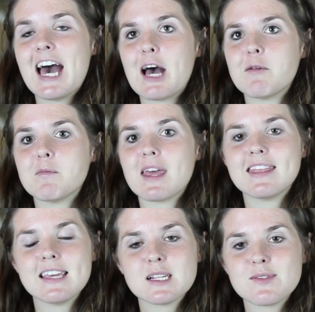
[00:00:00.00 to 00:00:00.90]

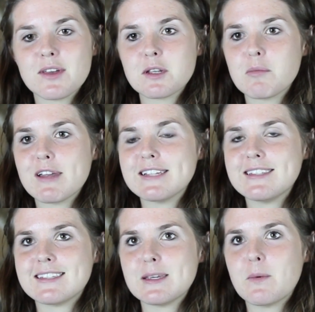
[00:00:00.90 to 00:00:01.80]
And things fell into
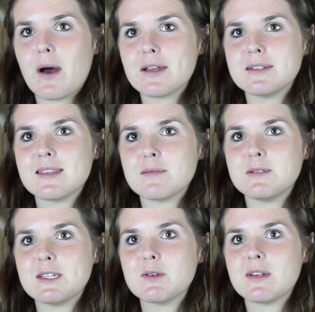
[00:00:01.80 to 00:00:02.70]
place as he wanted them
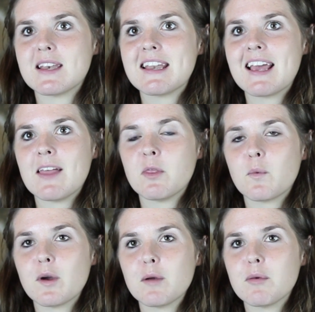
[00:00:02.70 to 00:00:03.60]
to, and the
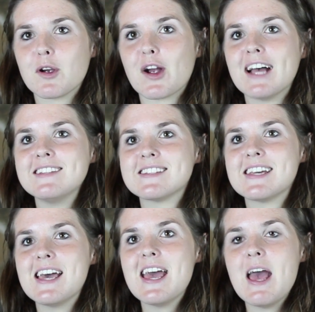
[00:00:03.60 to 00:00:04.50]
work progressed.
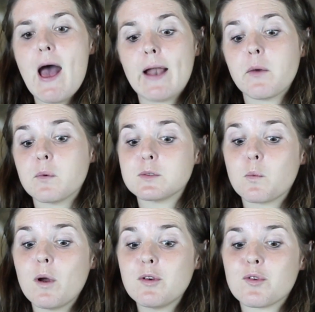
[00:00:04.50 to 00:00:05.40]
And it was
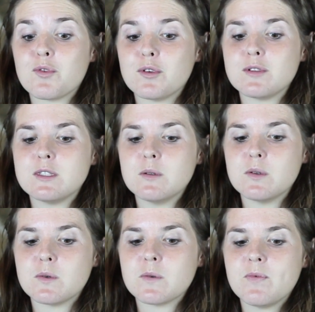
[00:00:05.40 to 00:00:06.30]
wonderful
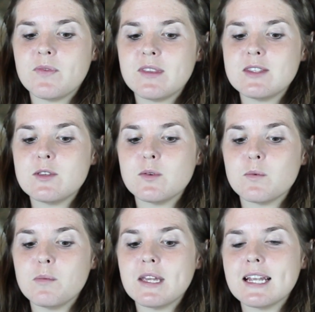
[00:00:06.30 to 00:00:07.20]
to
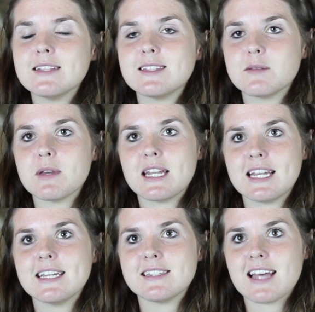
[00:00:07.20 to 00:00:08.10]
be an instrument in
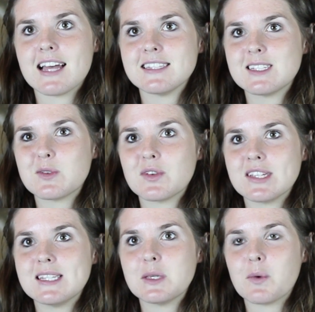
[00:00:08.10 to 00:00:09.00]
his hands to
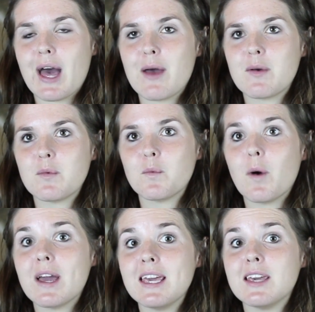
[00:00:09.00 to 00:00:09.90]
really see
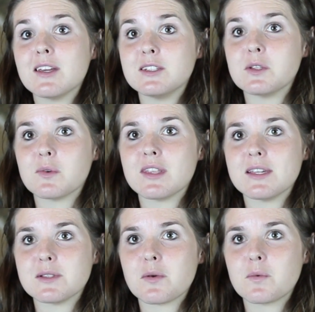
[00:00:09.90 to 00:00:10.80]
what he could do with
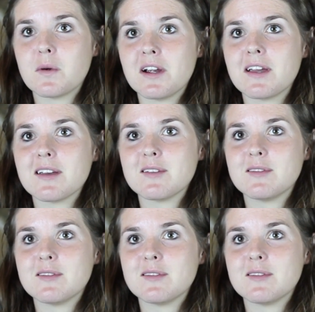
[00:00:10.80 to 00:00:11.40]
his own work.